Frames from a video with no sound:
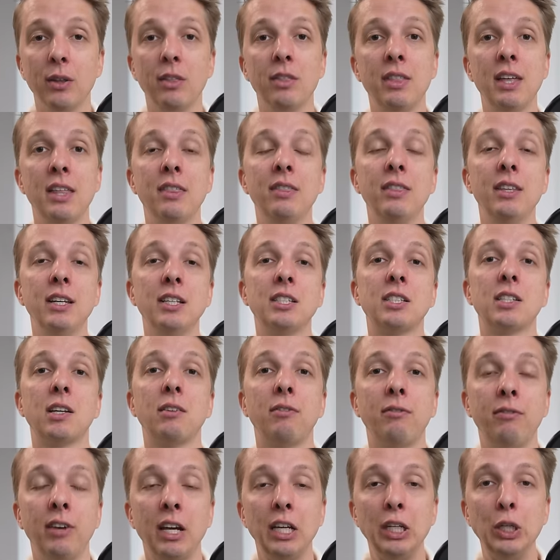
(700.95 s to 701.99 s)
than this
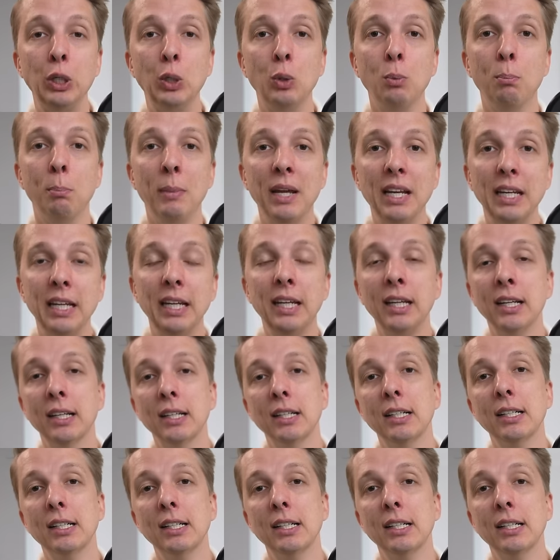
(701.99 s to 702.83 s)
Feiyu Mini.